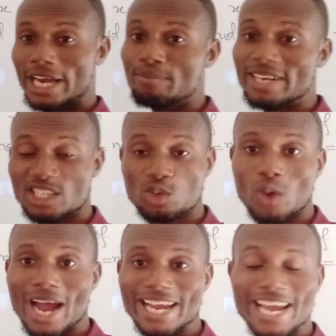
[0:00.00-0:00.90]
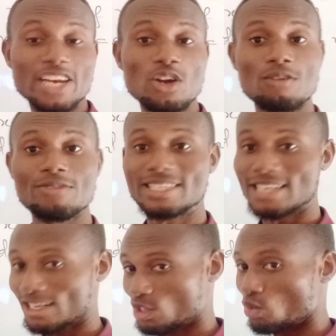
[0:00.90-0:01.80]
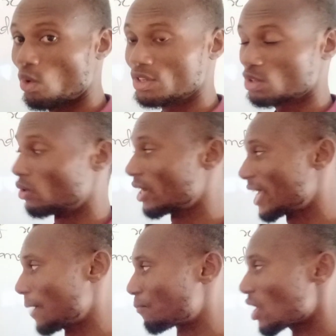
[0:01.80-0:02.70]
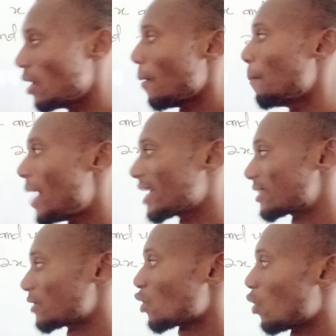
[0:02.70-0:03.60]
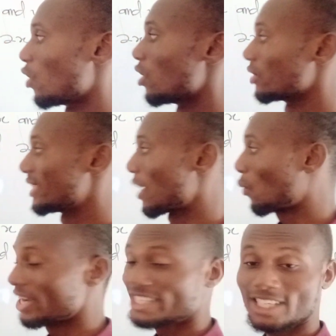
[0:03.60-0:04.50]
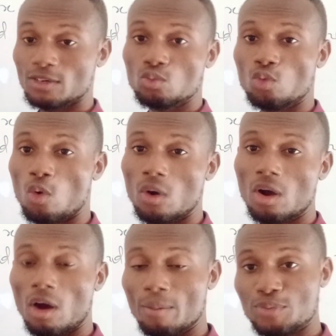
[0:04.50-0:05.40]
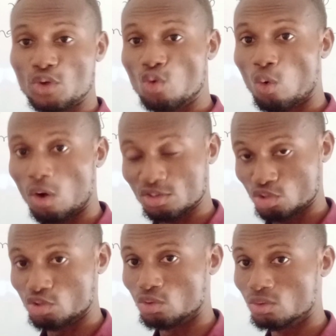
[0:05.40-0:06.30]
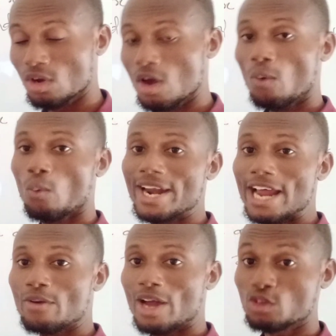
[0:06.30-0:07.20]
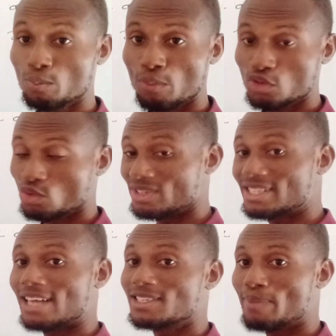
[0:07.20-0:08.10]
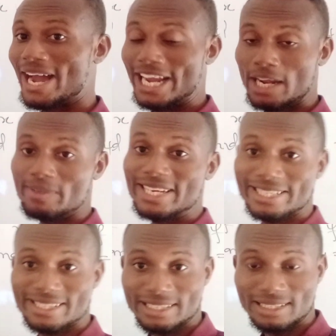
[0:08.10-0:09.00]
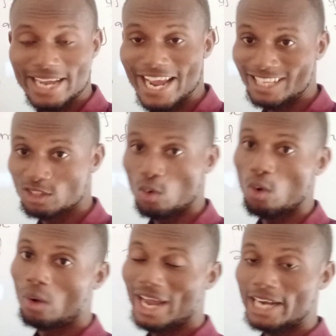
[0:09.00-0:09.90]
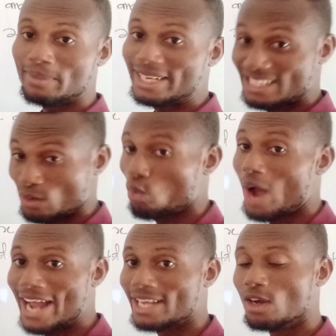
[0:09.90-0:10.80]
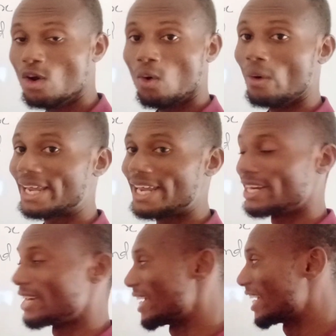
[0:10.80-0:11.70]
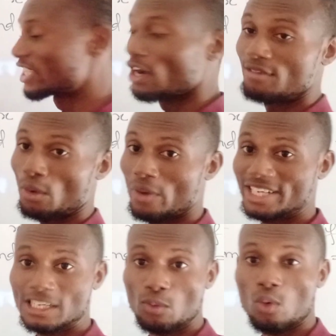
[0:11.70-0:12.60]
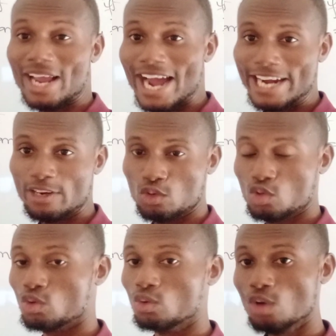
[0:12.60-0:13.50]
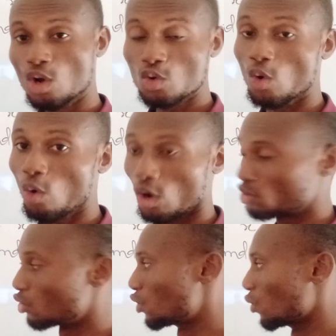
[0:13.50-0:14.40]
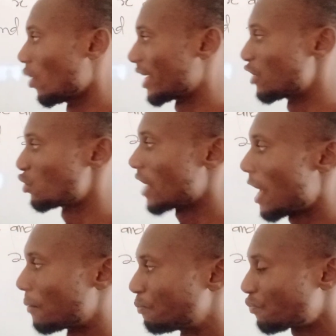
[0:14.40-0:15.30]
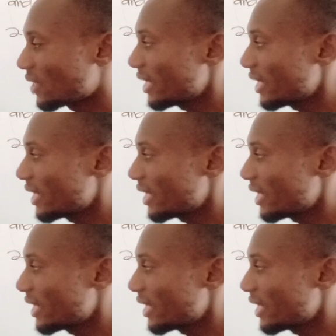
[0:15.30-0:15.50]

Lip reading: eliminate y, any of it that you want, okay. But the question will help you know what to do, whether you are supposed to start by eliminating s or eliminating y, okay. The nature of the question will guide you to know what to do, okay. So now,